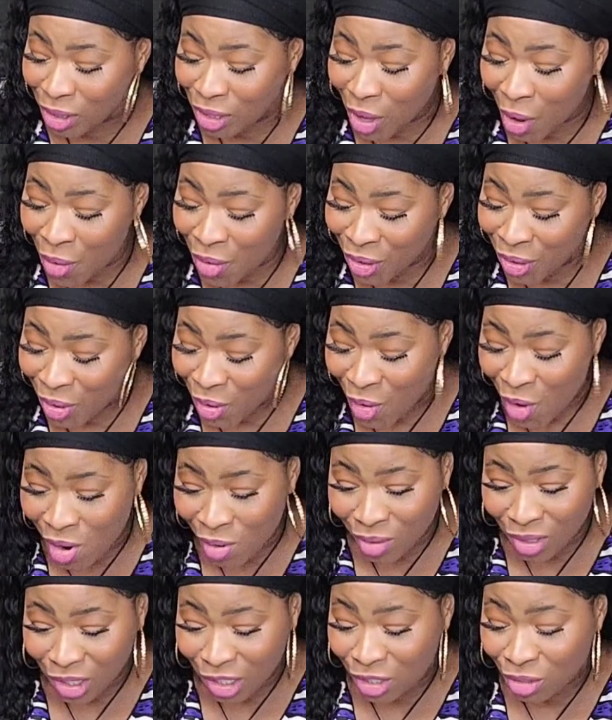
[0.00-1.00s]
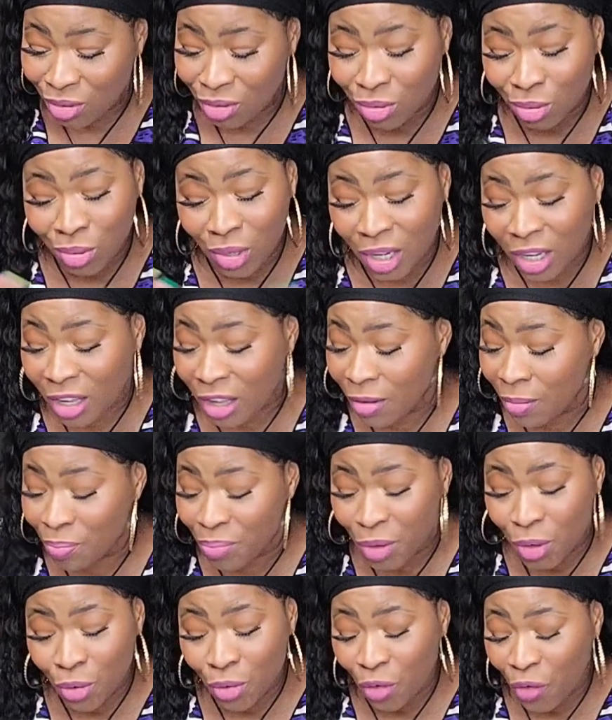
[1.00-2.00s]
going on with you. You looking
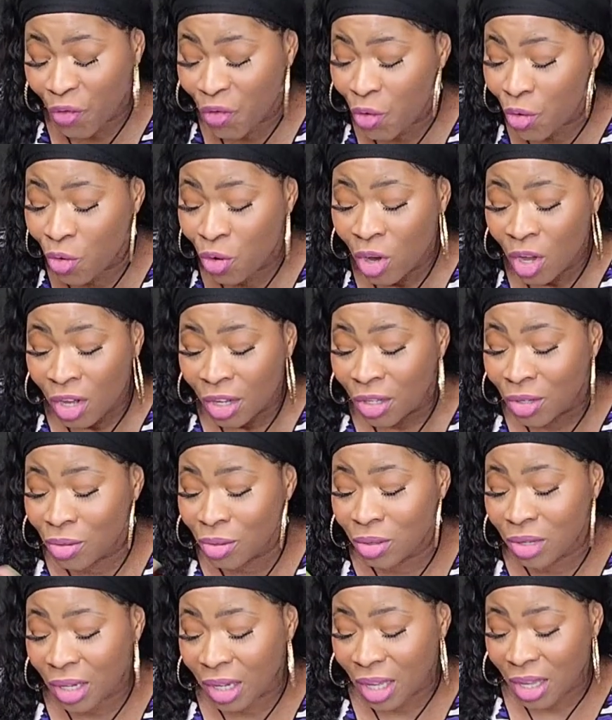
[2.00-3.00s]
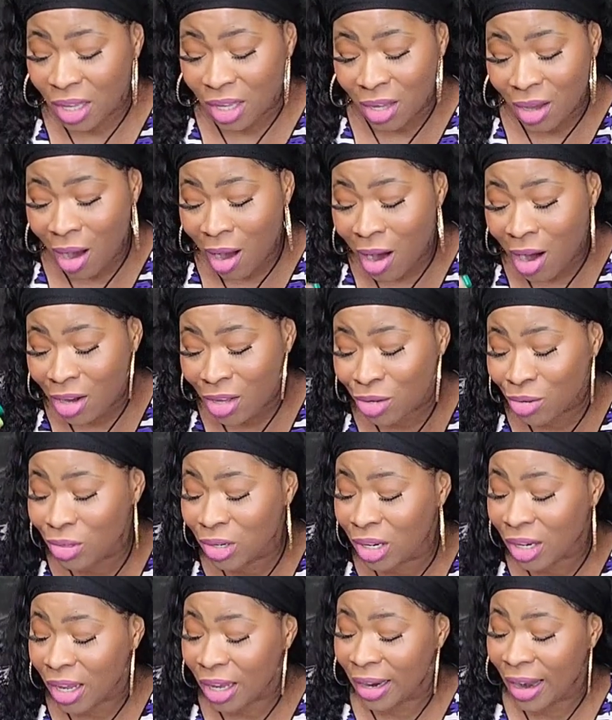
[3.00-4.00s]
beautiful. You looking young. You
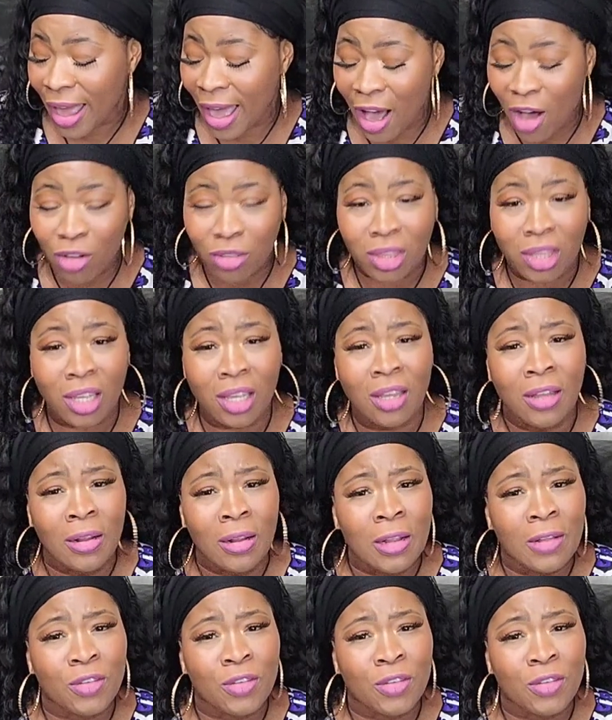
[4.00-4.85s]
looking healthy.